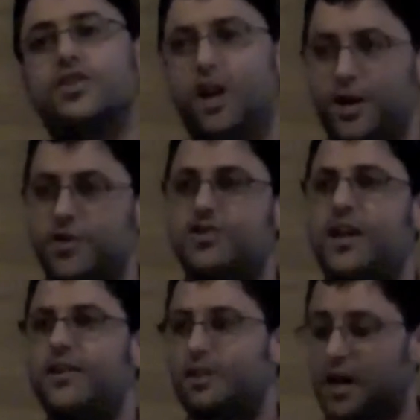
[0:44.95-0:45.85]
to
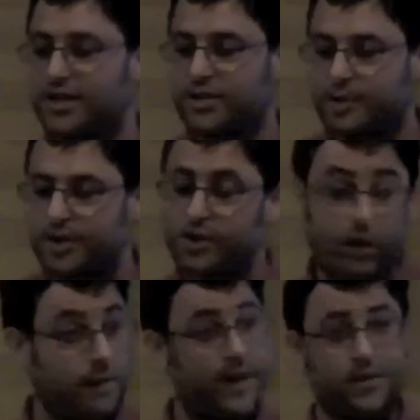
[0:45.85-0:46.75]
understand your customers,
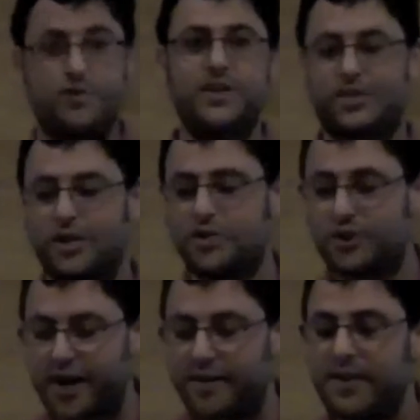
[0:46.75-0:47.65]
all about the research,
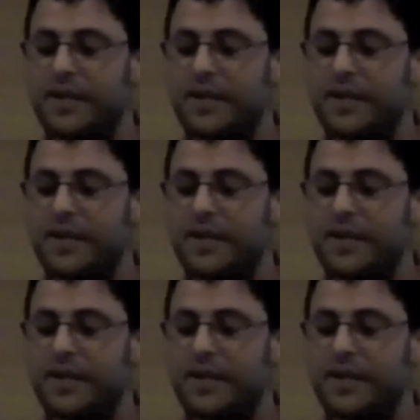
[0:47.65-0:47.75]
right?